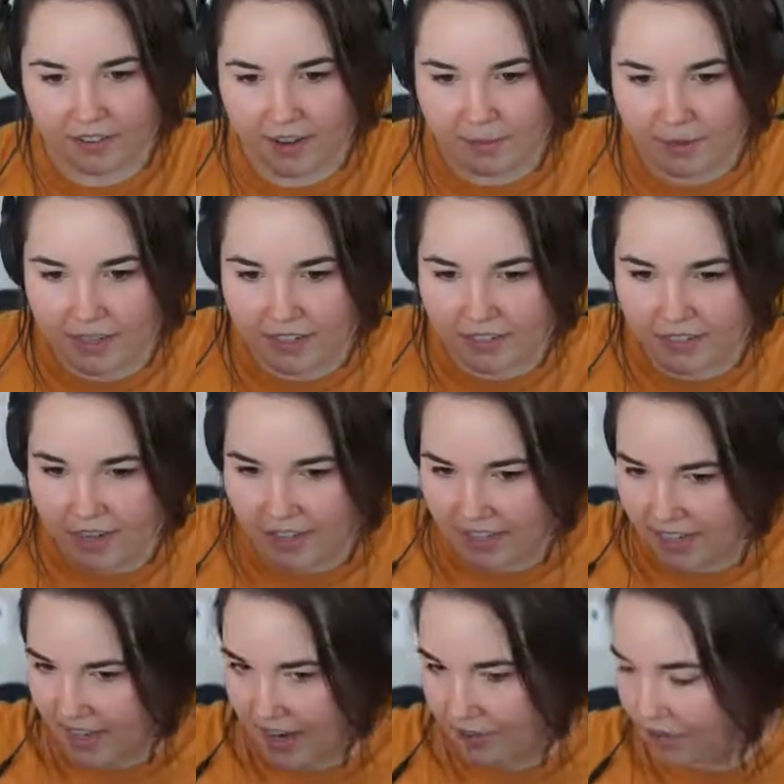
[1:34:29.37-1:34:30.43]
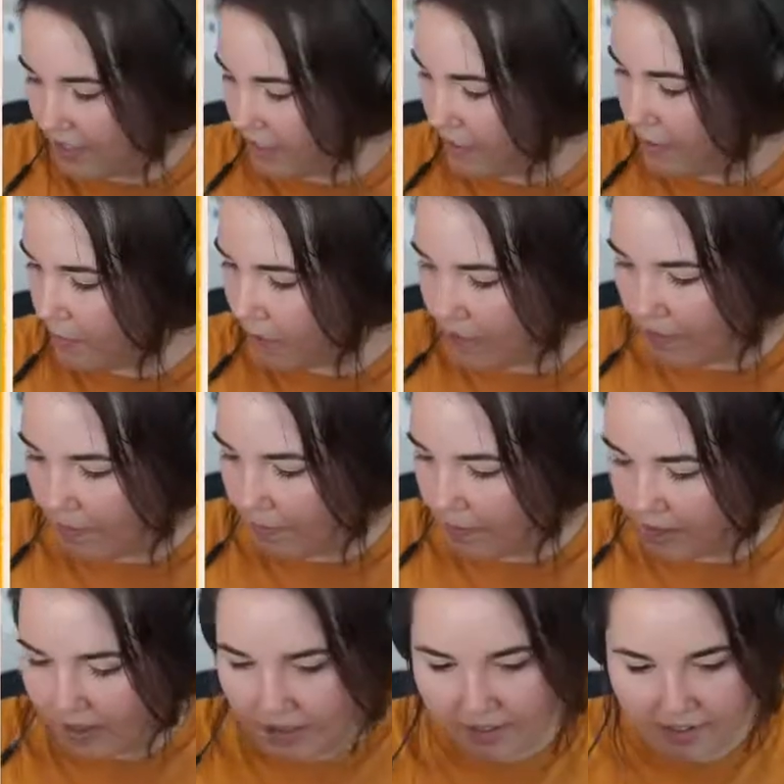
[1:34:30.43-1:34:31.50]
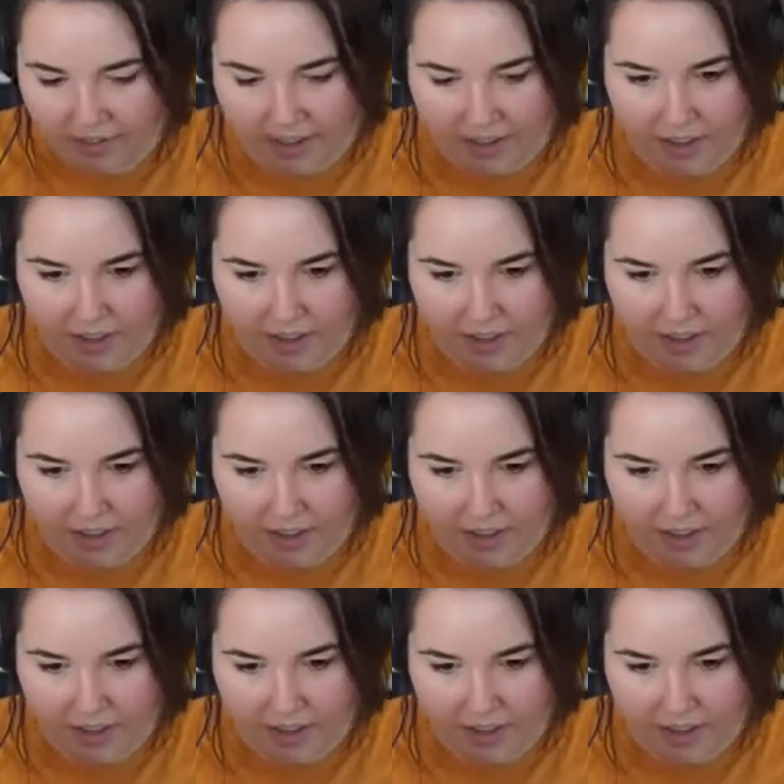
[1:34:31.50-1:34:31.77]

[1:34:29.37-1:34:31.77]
I mean, it's not laid out the same way, but